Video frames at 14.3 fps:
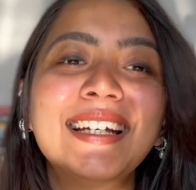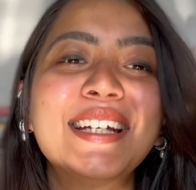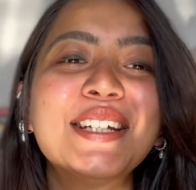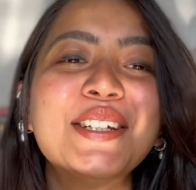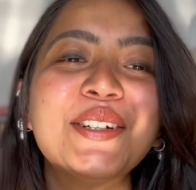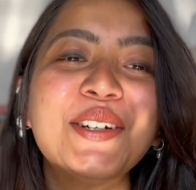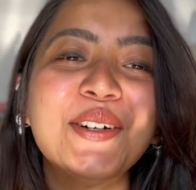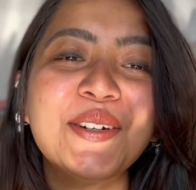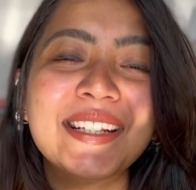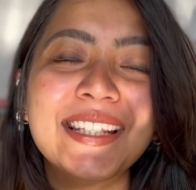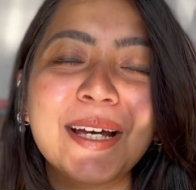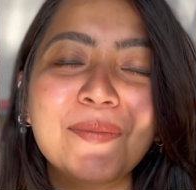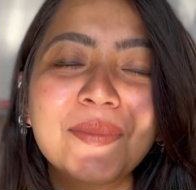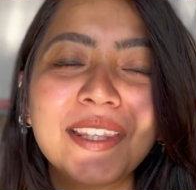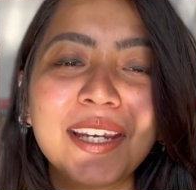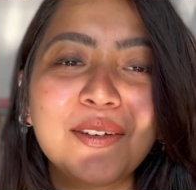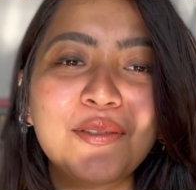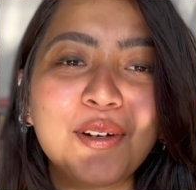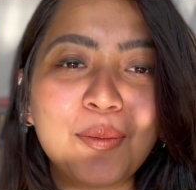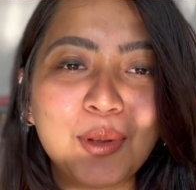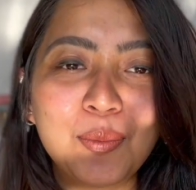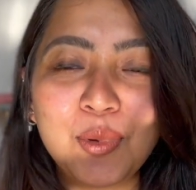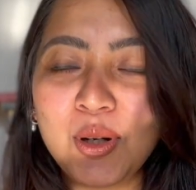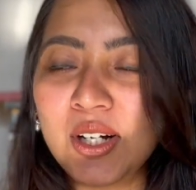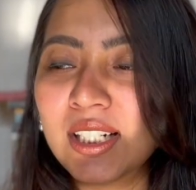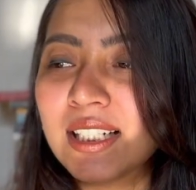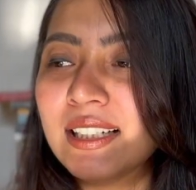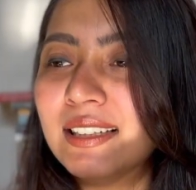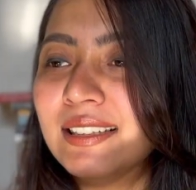To quote something from the
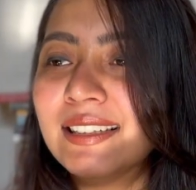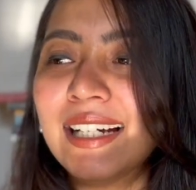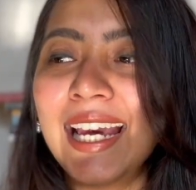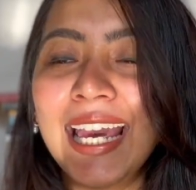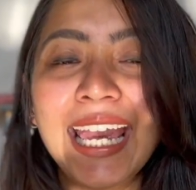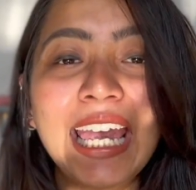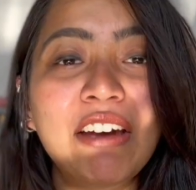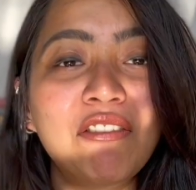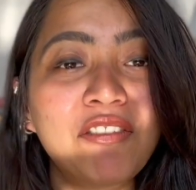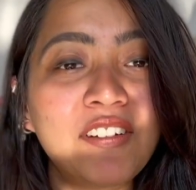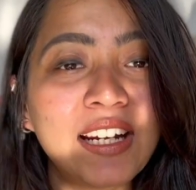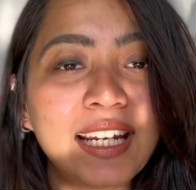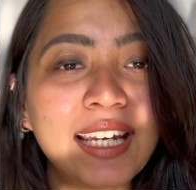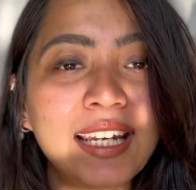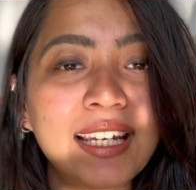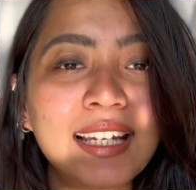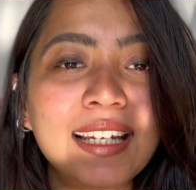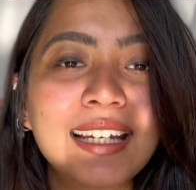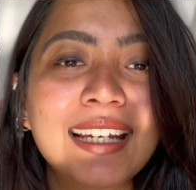book, every day